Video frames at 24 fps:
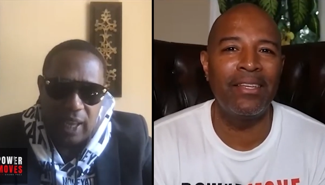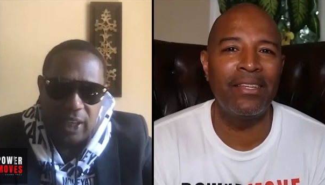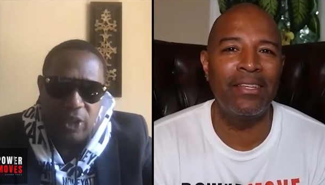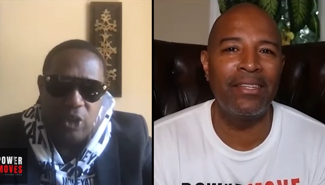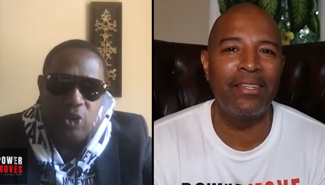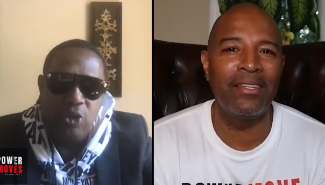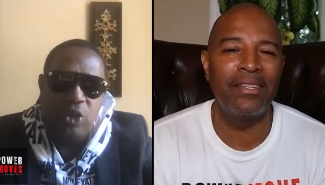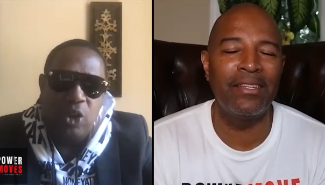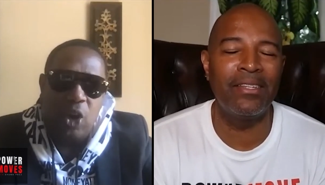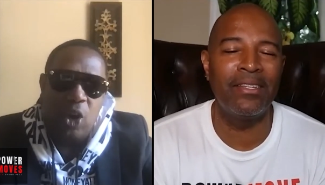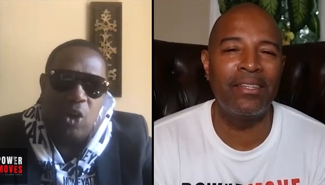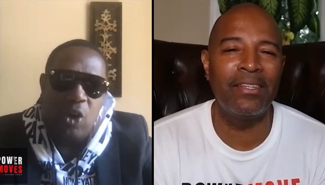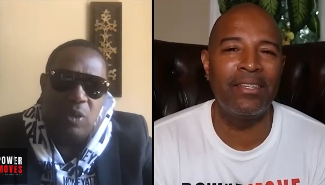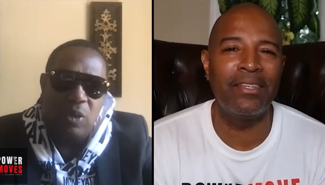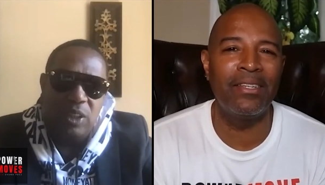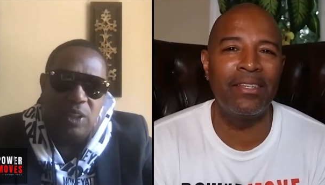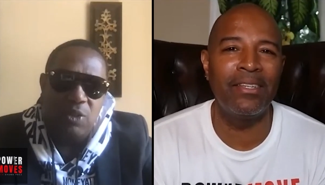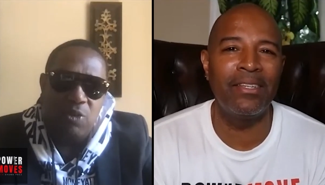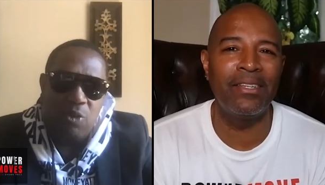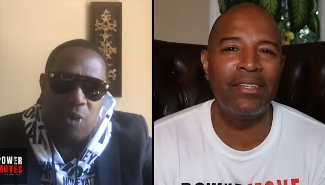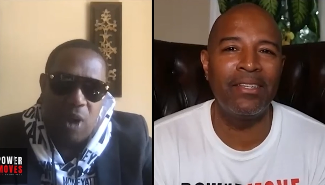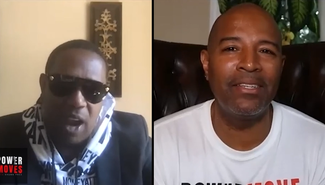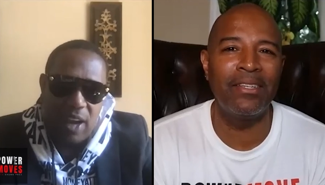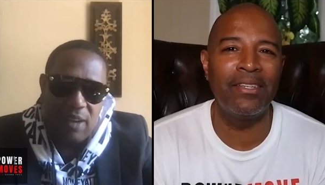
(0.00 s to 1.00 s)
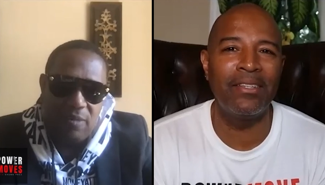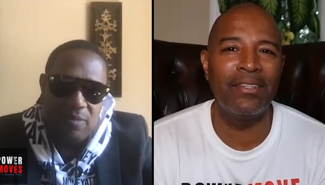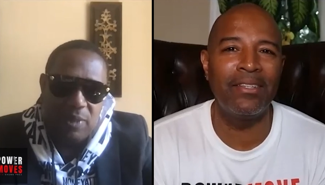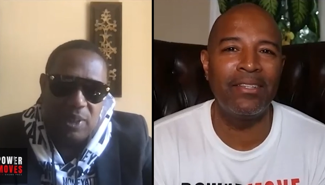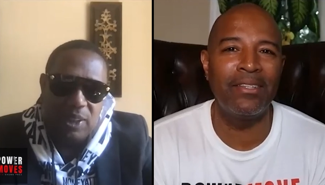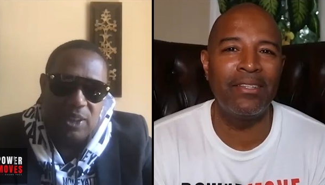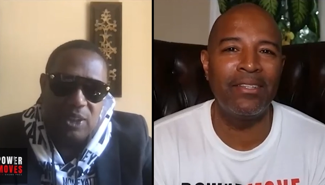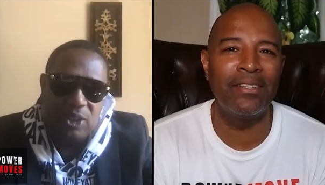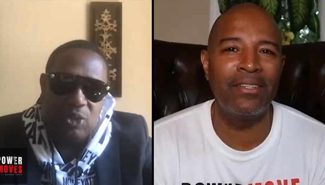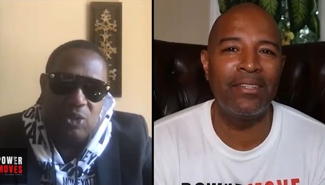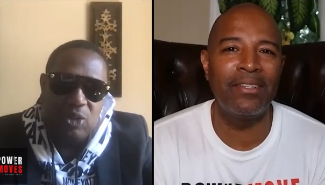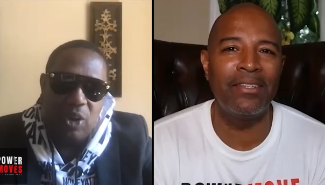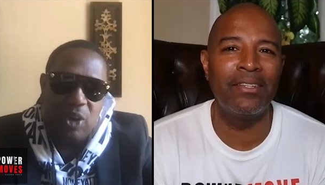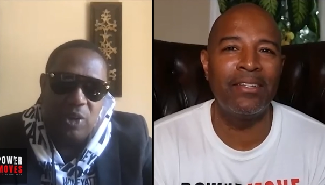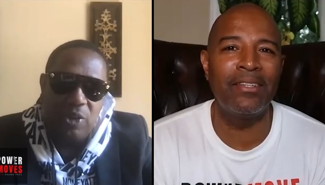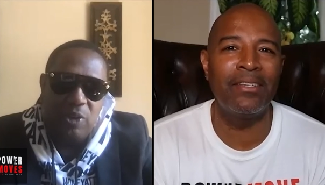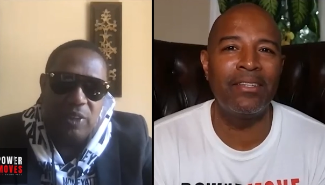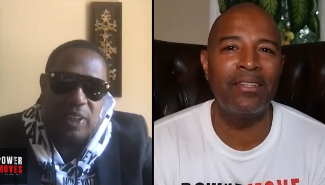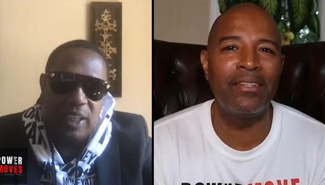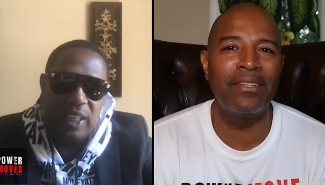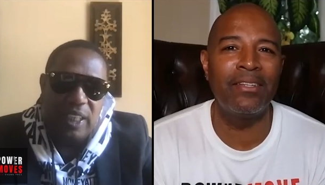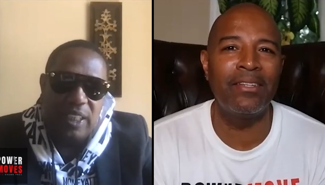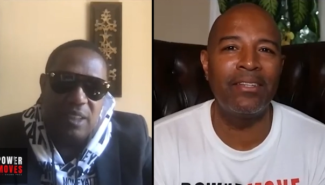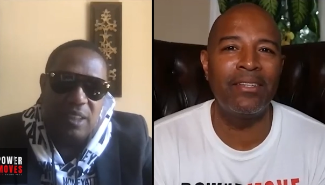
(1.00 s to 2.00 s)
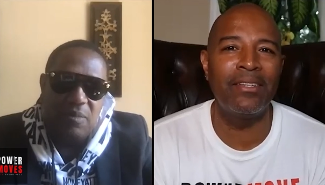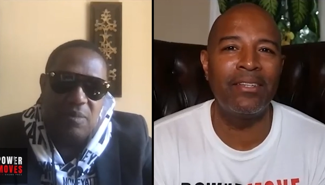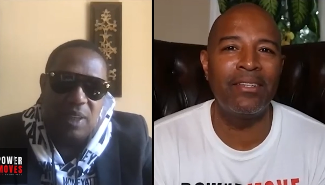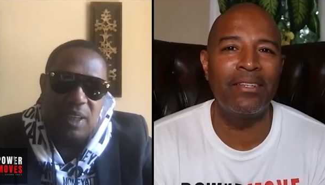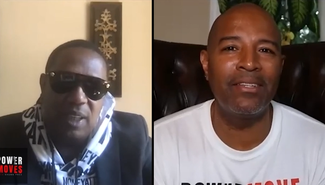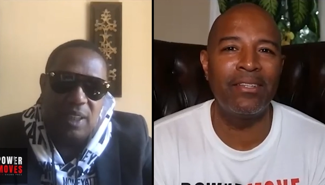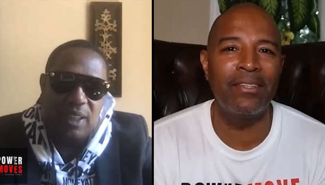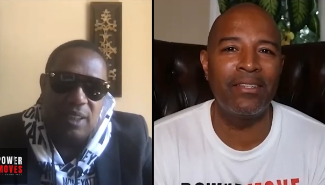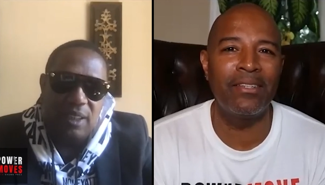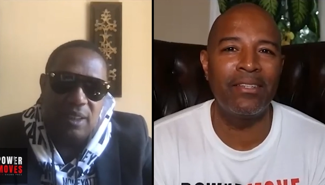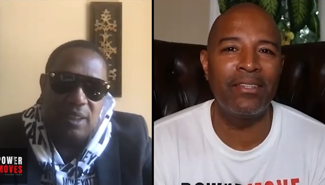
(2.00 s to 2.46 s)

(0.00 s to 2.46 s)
Speaker 1: you know what's right, but you know you need the money.